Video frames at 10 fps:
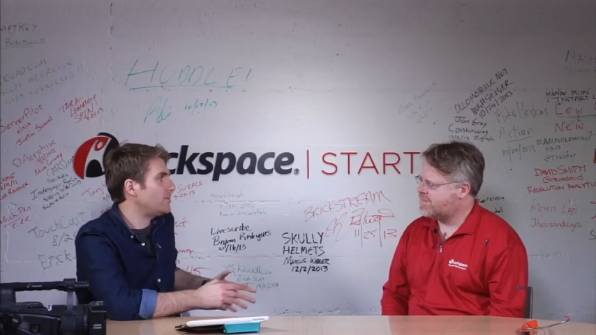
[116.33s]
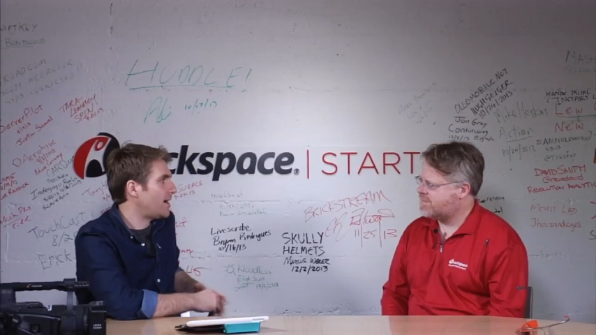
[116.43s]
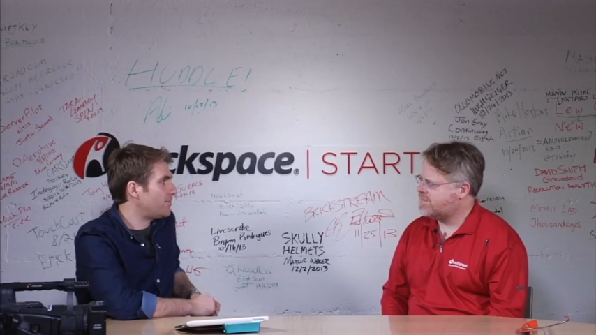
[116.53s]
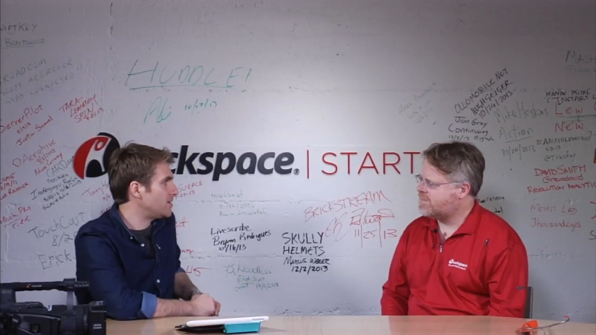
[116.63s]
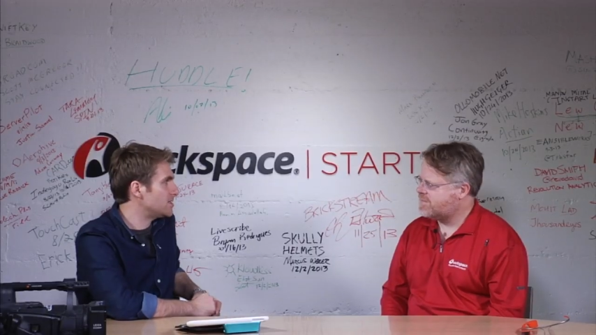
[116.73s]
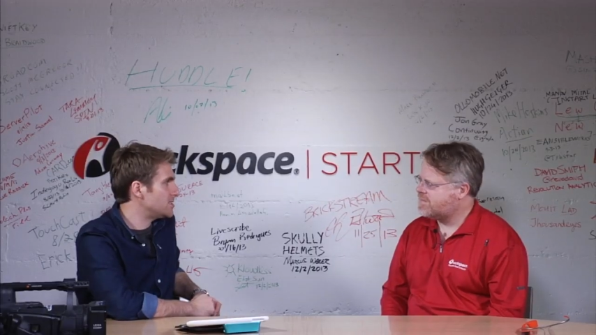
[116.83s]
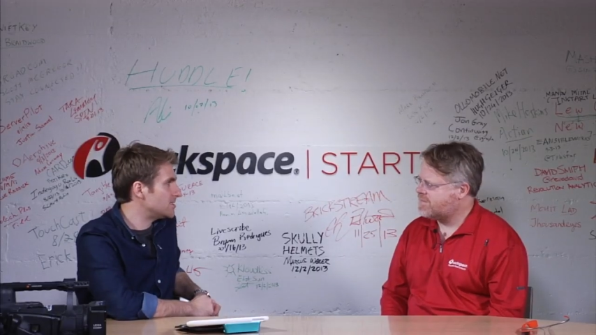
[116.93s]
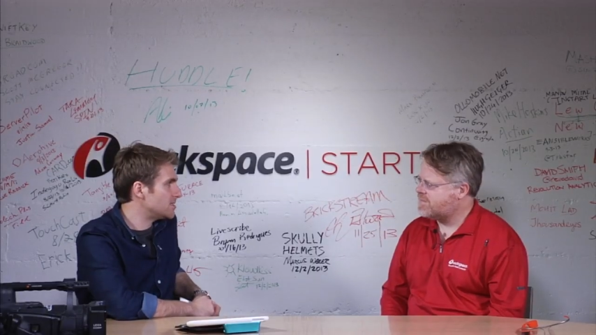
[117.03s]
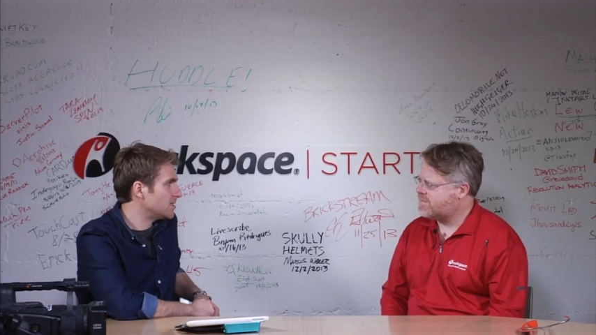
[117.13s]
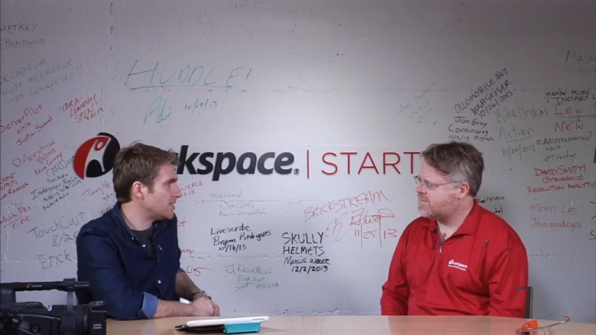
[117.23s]
Speaker 1: map things
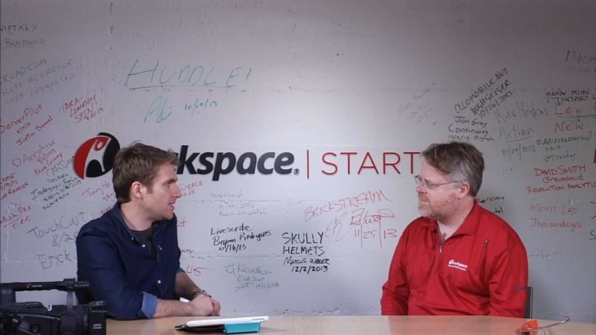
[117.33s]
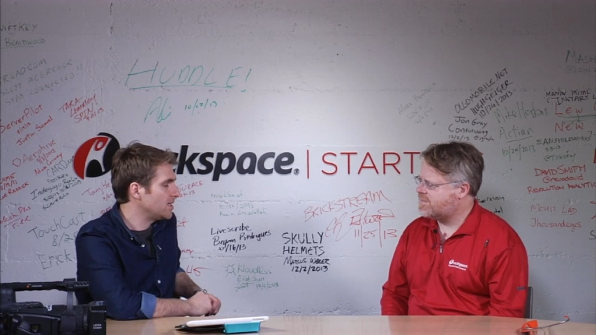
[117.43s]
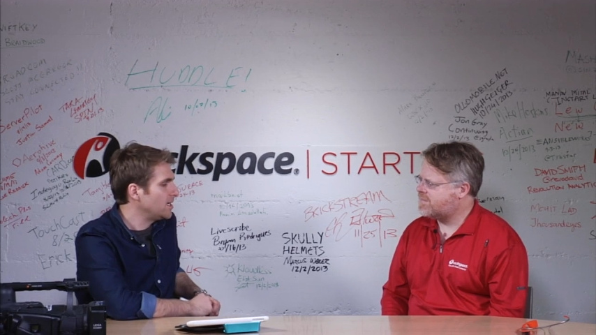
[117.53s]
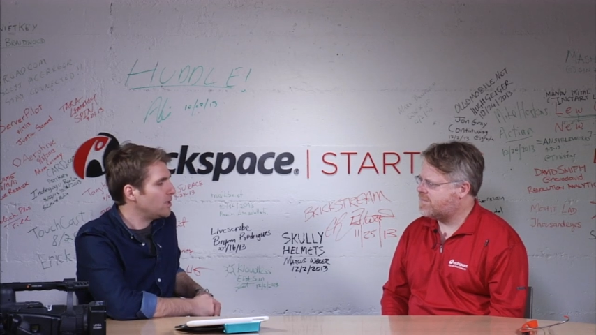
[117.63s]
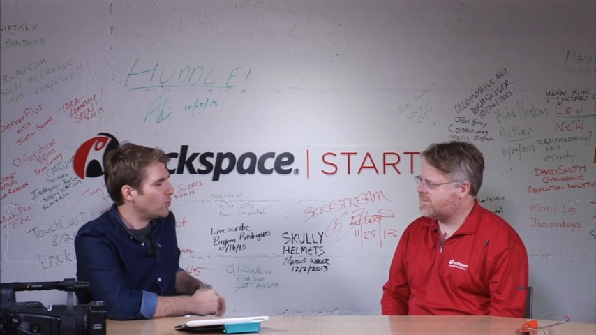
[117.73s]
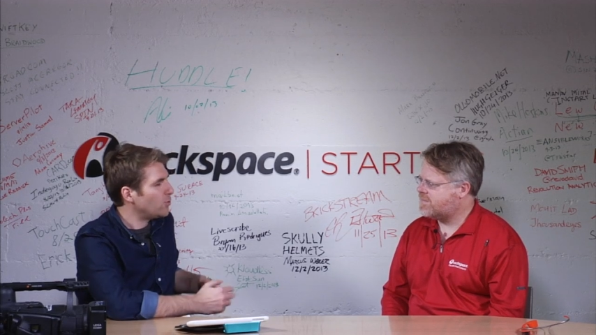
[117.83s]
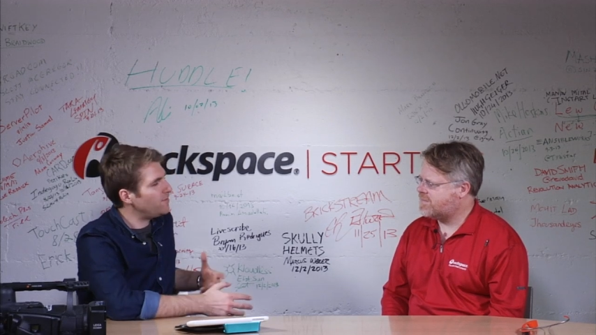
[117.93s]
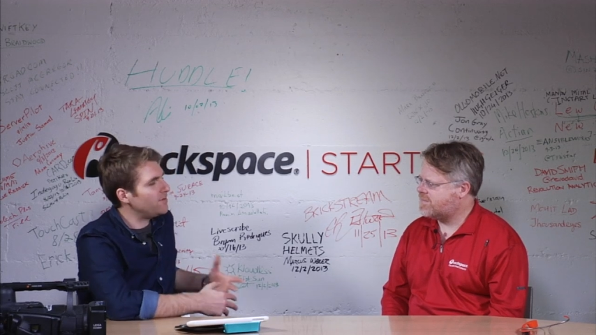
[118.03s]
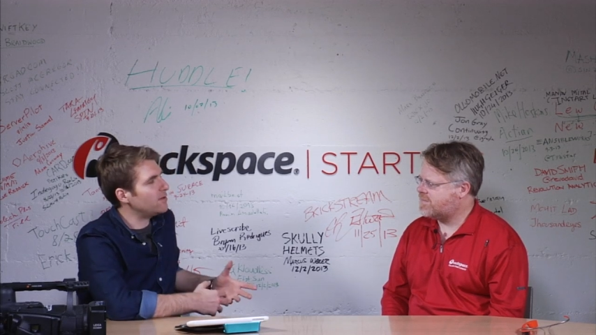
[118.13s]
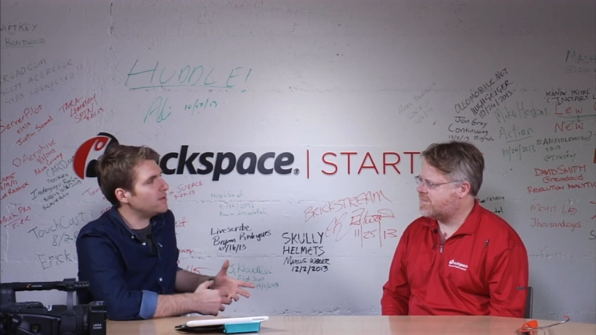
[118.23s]
instantly, we
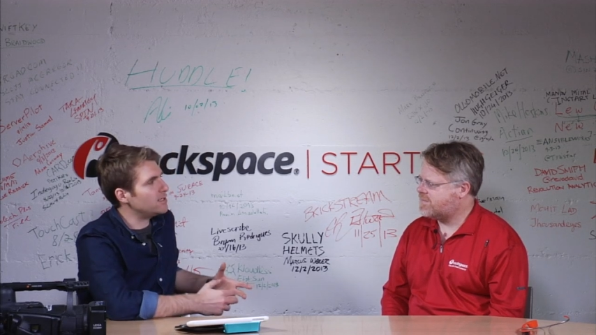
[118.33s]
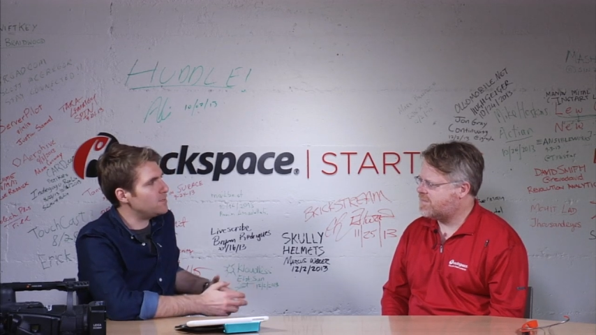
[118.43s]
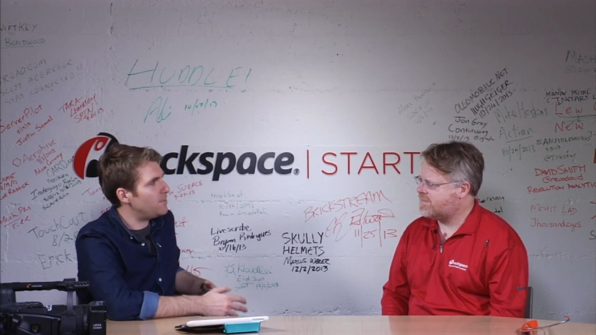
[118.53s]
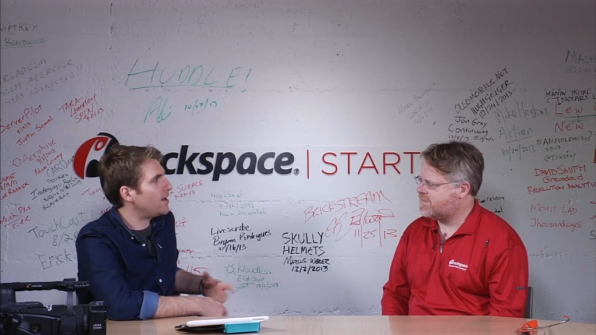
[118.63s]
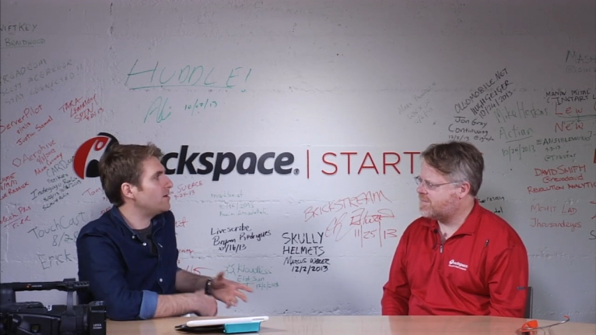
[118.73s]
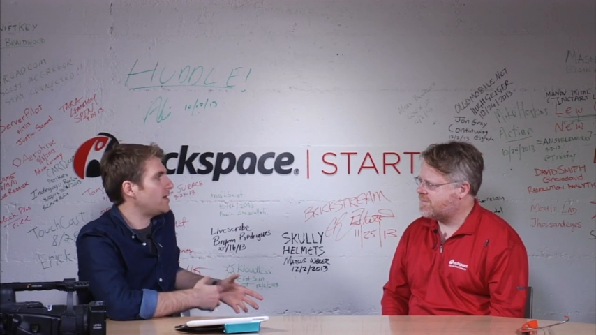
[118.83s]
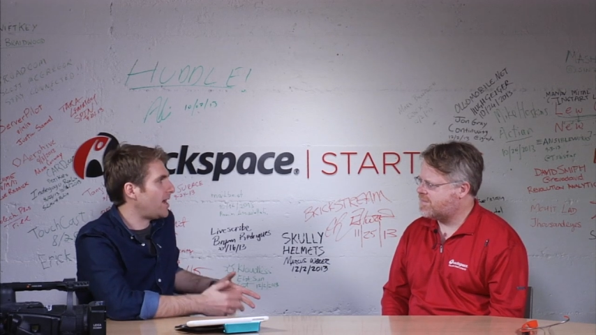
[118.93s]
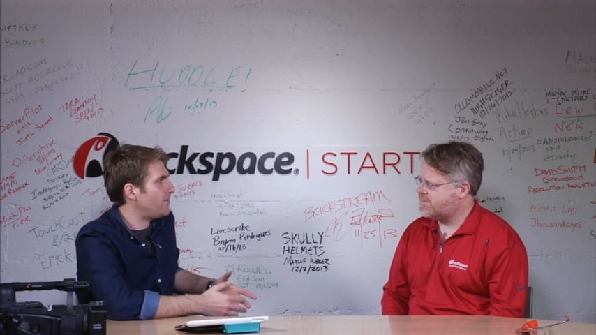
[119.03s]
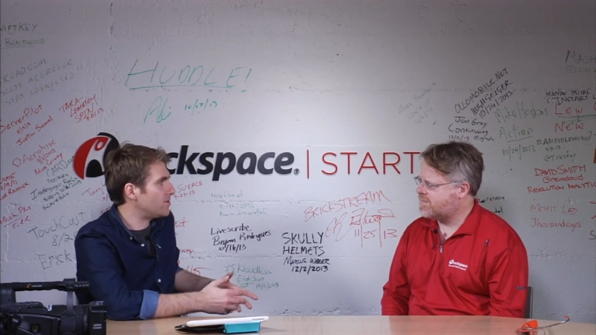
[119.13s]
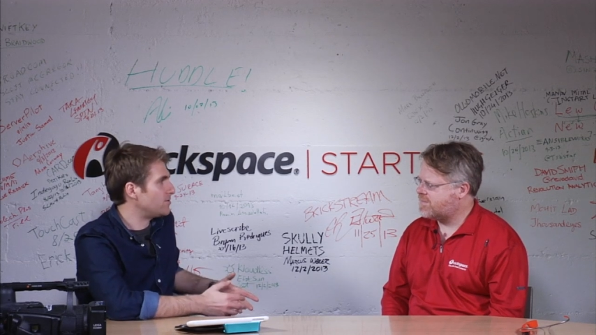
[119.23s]
feel that it's better to
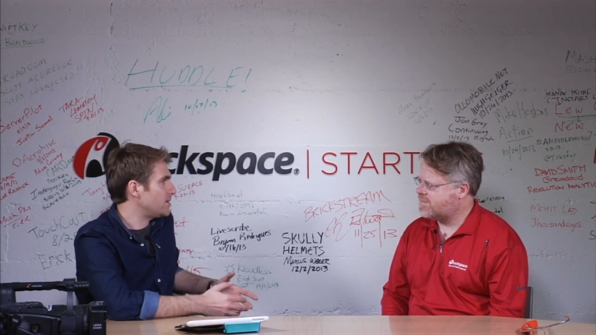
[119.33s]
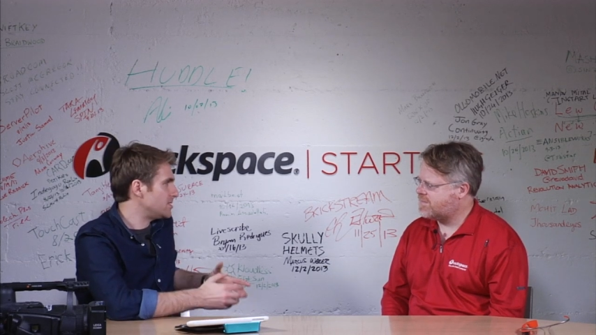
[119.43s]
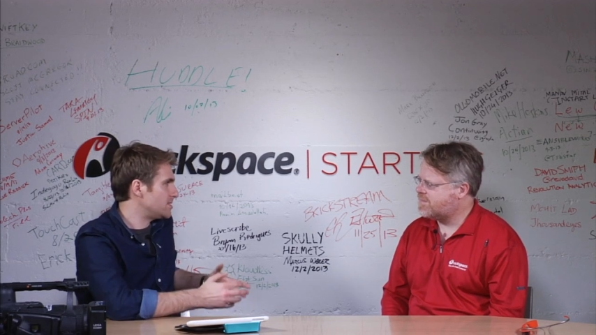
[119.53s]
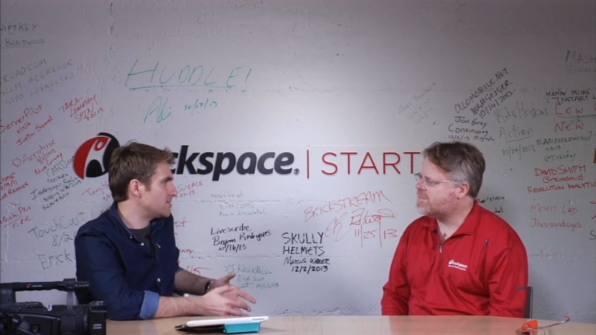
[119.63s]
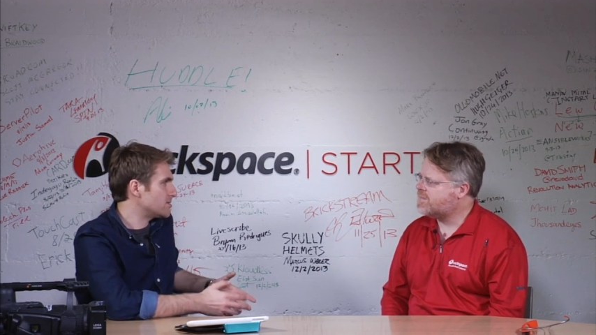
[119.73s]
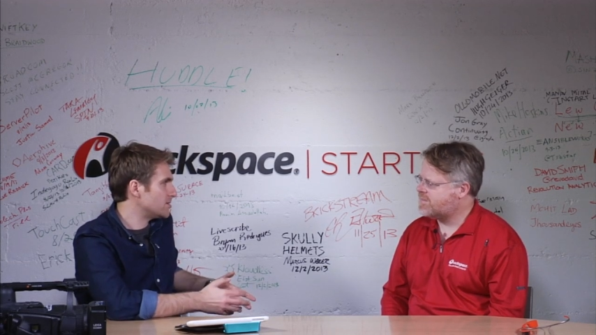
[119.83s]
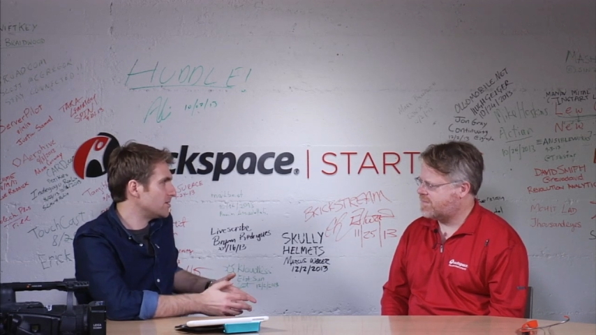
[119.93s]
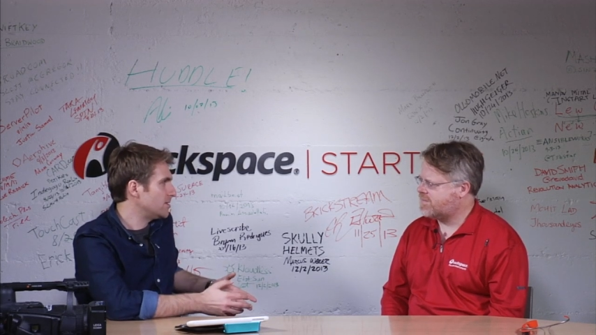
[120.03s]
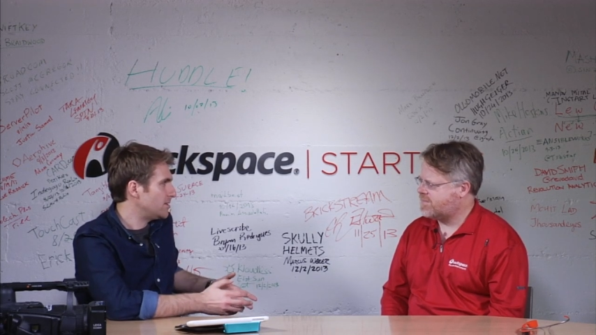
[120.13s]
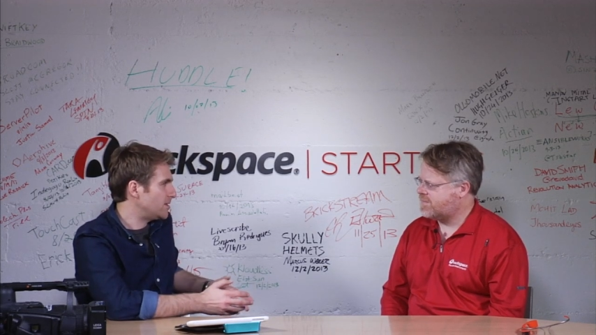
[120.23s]
have a three D sensor